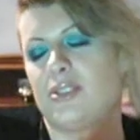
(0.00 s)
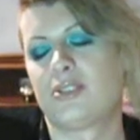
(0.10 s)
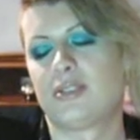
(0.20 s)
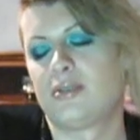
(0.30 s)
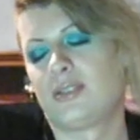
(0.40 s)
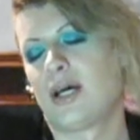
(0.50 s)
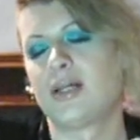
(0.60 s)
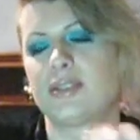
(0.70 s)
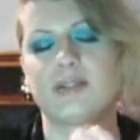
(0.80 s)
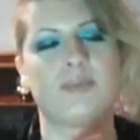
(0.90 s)
It just
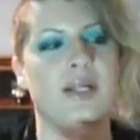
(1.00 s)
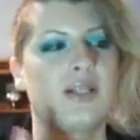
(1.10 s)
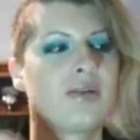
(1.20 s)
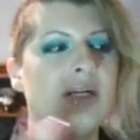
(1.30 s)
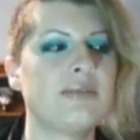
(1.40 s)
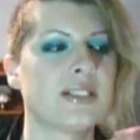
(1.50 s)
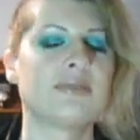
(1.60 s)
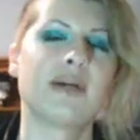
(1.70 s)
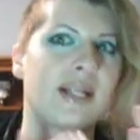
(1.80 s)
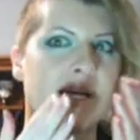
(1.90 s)
does. But the cream does
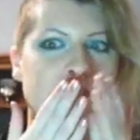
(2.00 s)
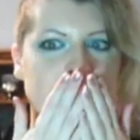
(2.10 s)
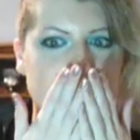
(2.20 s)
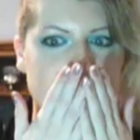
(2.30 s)
smell nice.